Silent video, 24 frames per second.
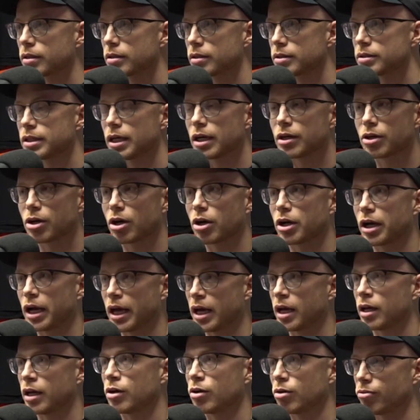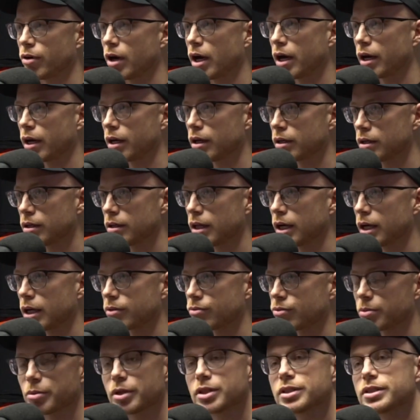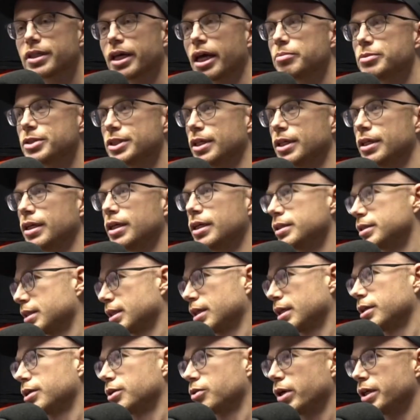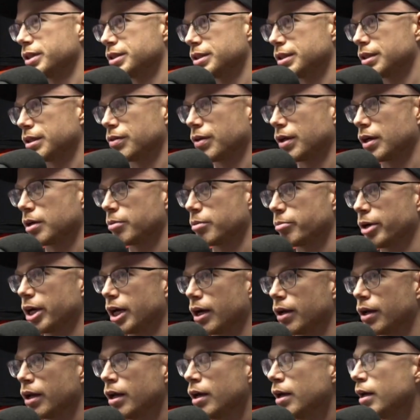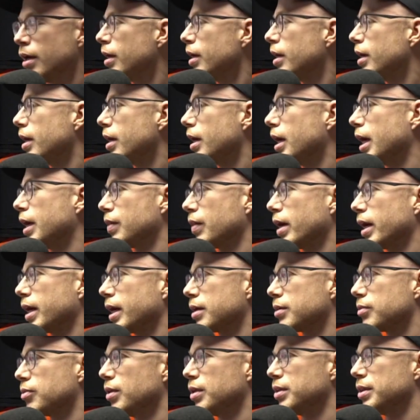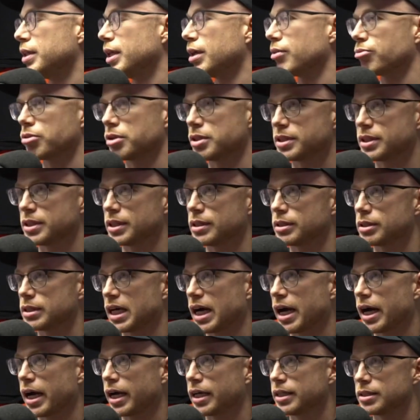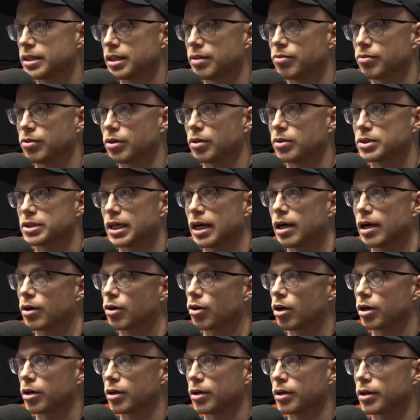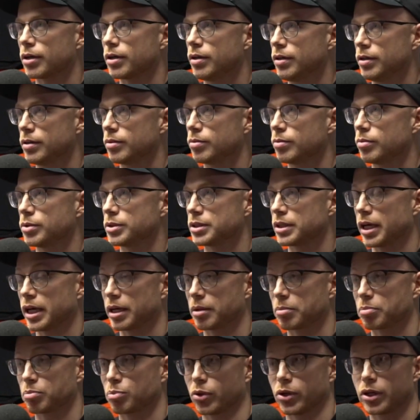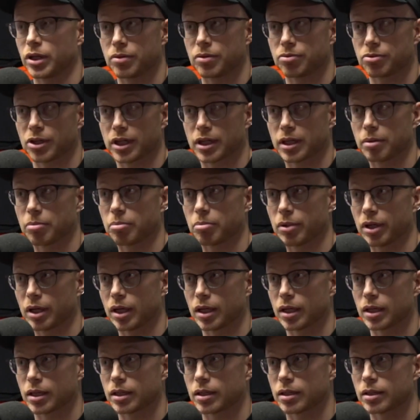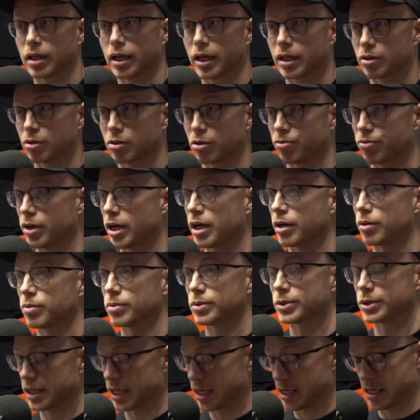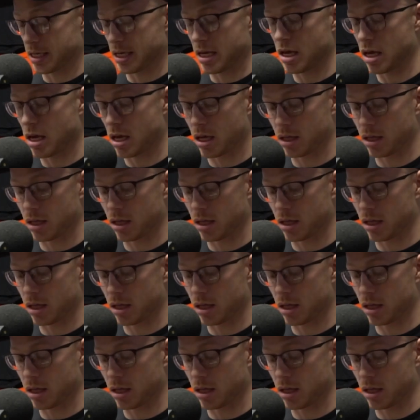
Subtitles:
Soundgarden and Nirvana, like from the same city, is kind of crazy to think about. And like the difference in size, even though Soundgarden was like pretty fucking big, like Nirvana was like it.